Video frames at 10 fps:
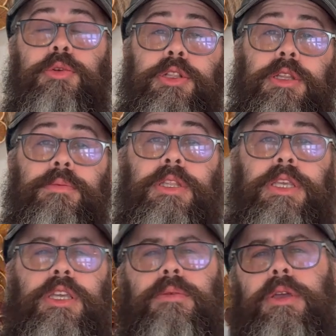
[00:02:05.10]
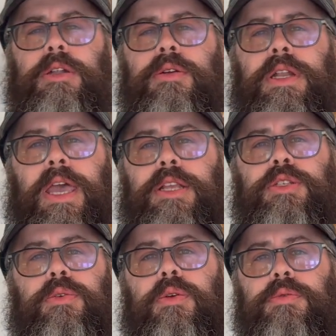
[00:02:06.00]
put them in the incubator and hatch
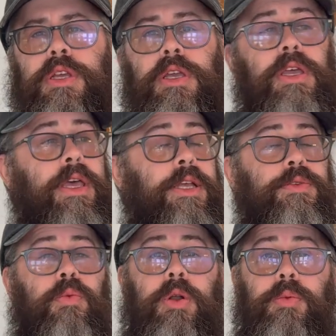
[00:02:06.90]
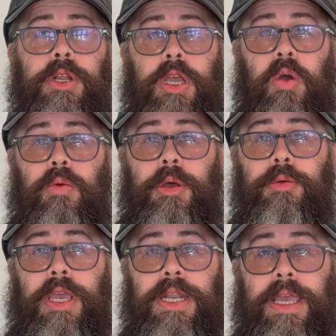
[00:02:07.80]
your own. That's one way to go
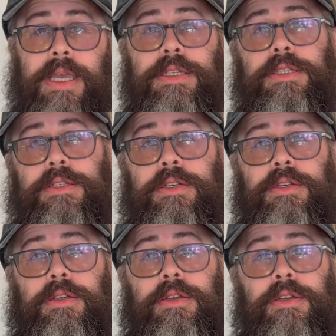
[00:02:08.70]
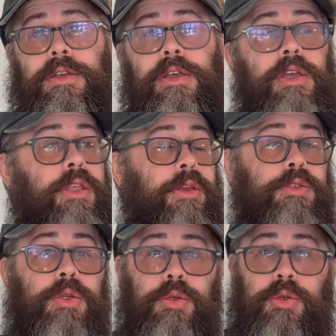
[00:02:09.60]
about getting eggs. There's
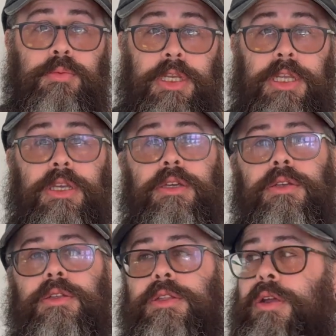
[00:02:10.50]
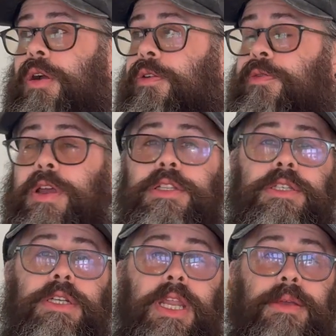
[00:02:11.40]
social media, there are friends
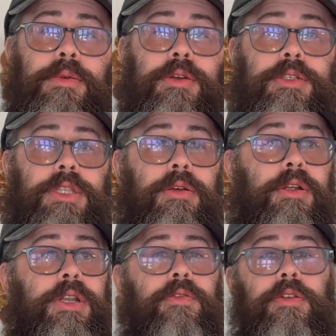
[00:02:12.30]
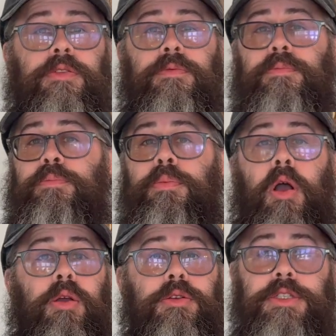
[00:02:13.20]
and neighbors, there are different
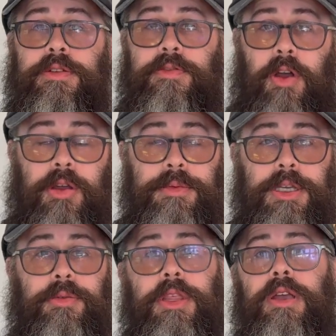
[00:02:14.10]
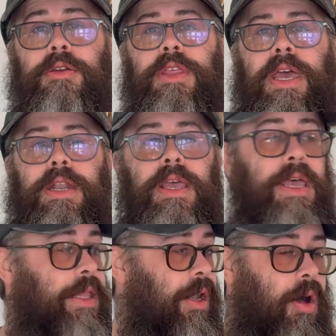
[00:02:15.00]
barns and farms out there that
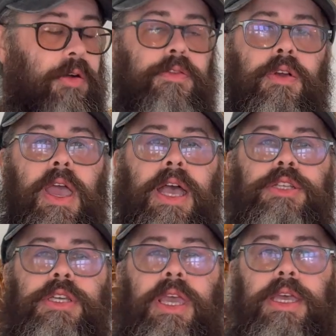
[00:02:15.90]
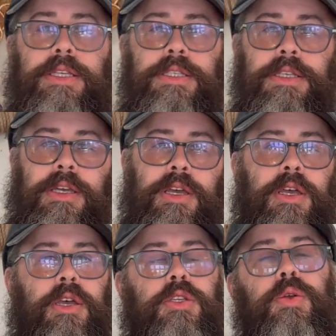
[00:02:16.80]
offer hatching eggs.
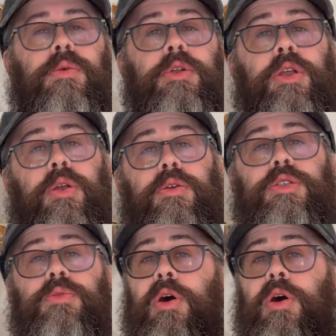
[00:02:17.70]
So I would encourage you